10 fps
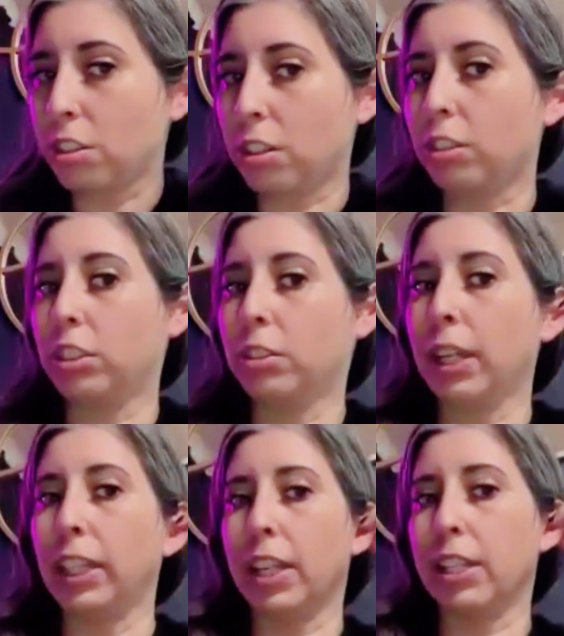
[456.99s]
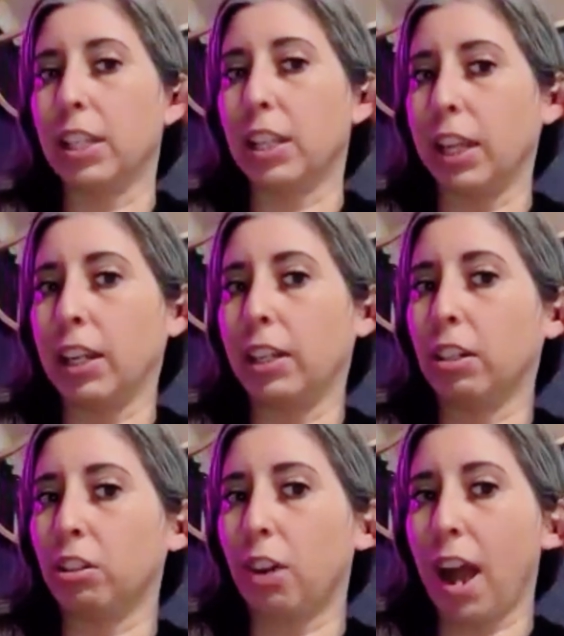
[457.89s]
so they're doing this and they hear
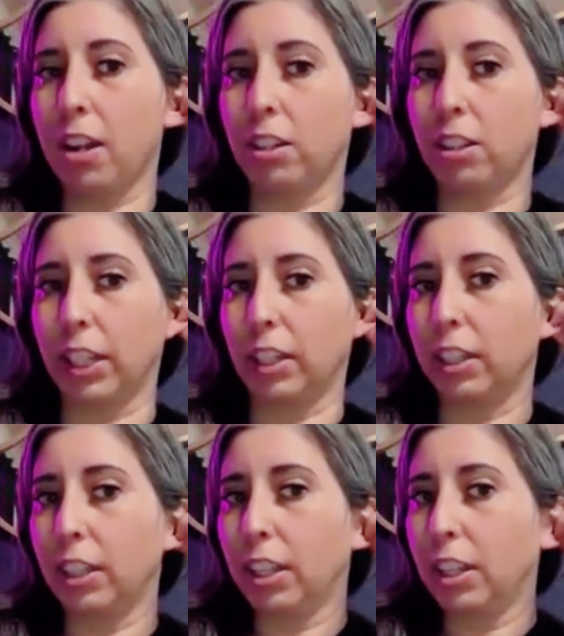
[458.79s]
crackling,